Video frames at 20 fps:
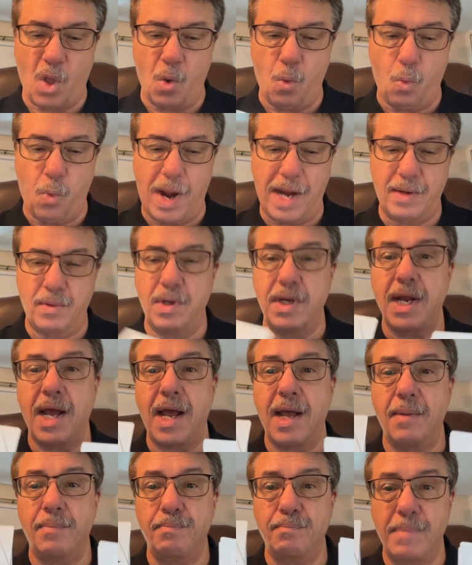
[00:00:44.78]
When
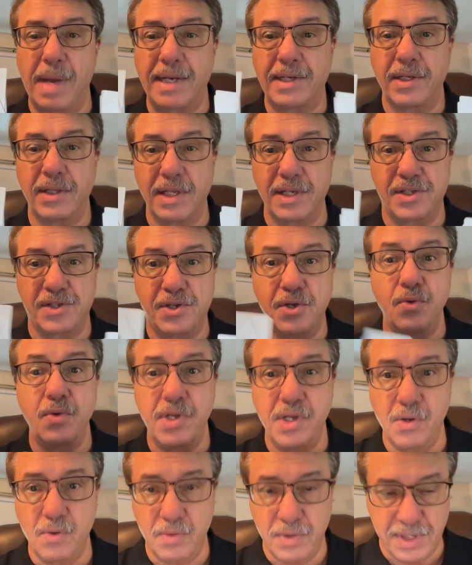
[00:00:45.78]
mentalists do
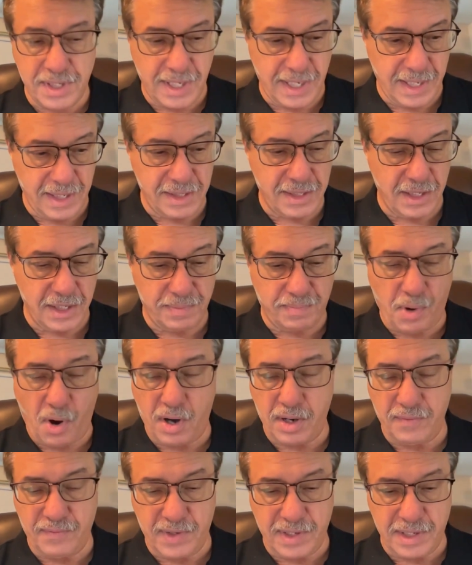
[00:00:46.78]
use these as
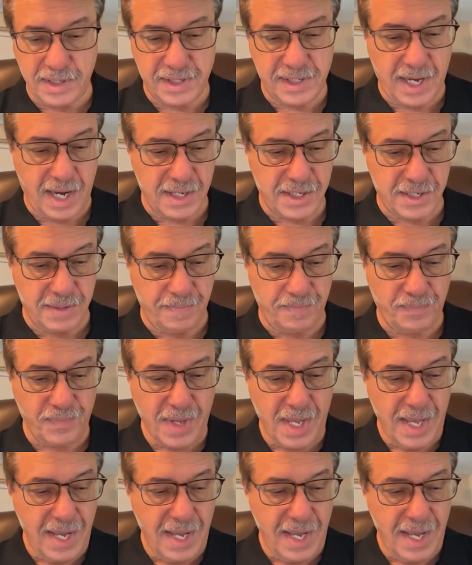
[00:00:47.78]
part of a discussion,